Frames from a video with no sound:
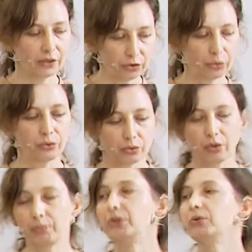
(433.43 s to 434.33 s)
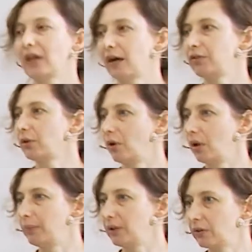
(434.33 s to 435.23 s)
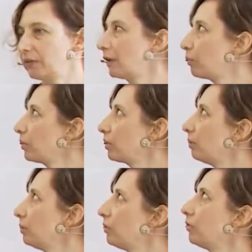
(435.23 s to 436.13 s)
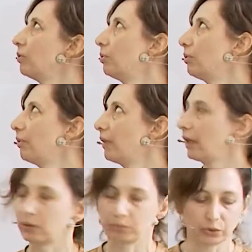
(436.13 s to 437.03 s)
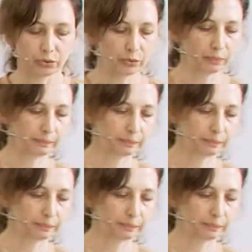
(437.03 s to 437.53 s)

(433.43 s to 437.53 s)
to compute after all, because that's what computers do, they compute.